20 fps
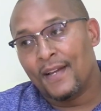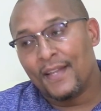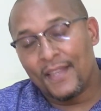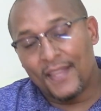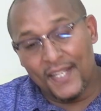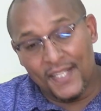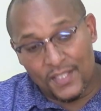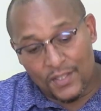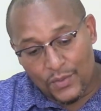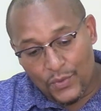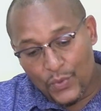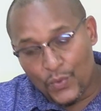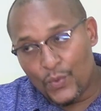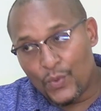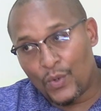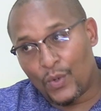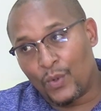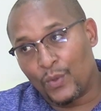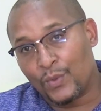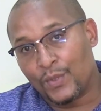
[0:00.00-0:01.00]
These two
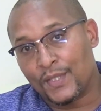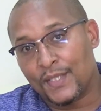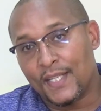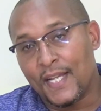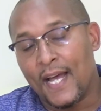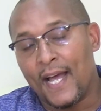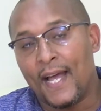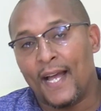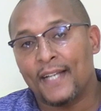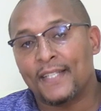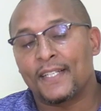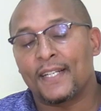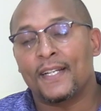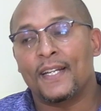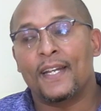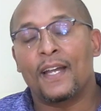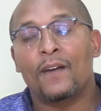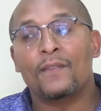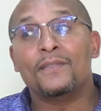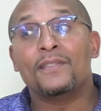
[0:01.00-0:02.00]
laws are
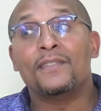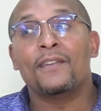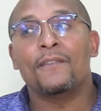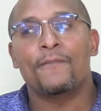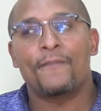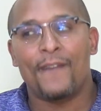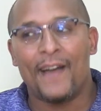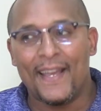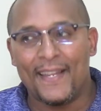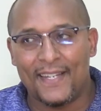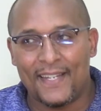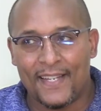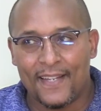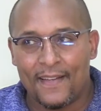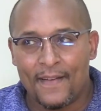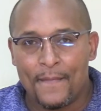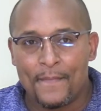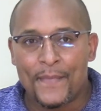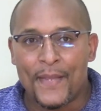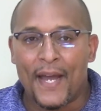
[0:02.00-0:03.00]
actually now defining
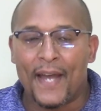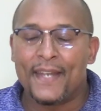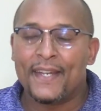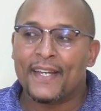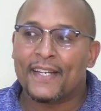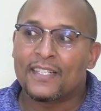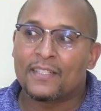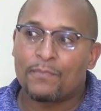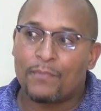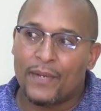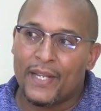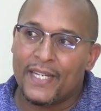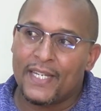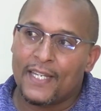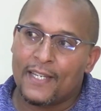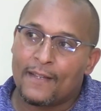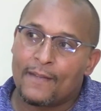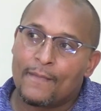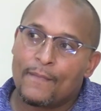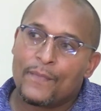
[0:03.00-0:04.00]
and
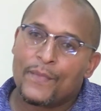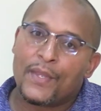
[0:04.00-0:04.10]
explaining